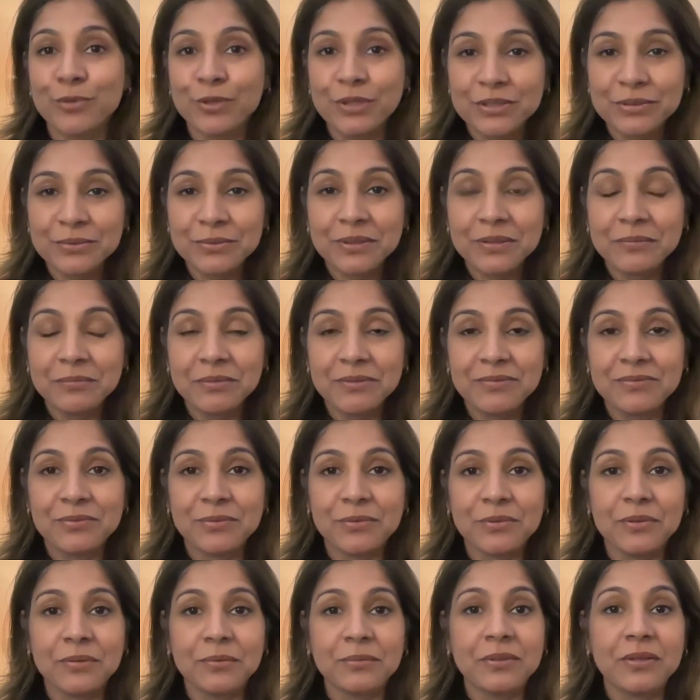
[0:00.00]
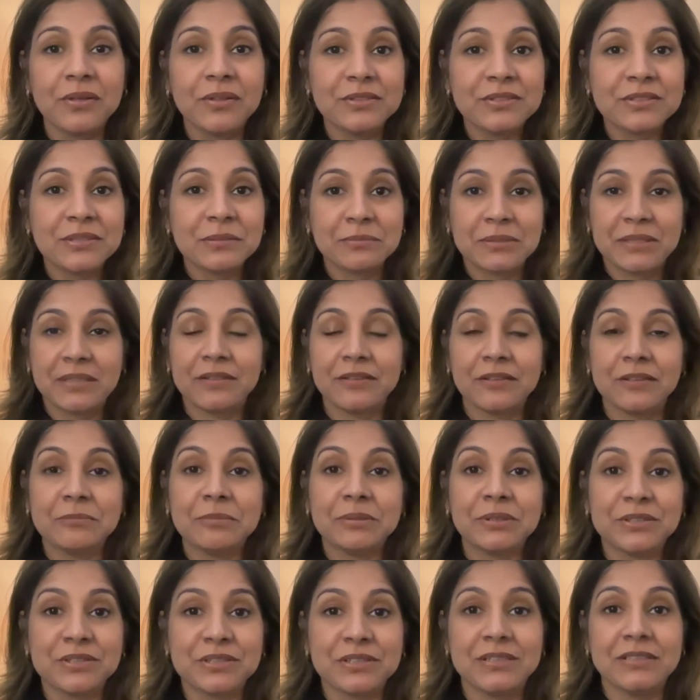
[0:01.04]
worked with before would also be a good
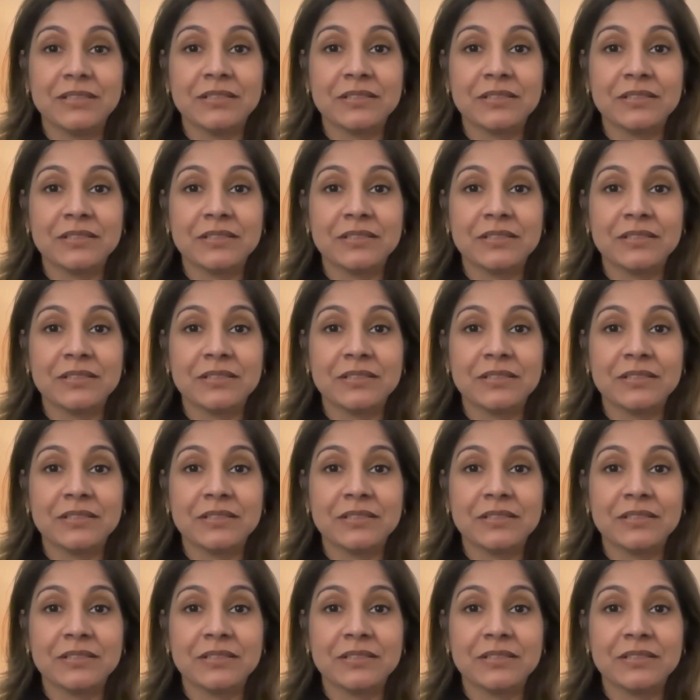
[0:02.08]
person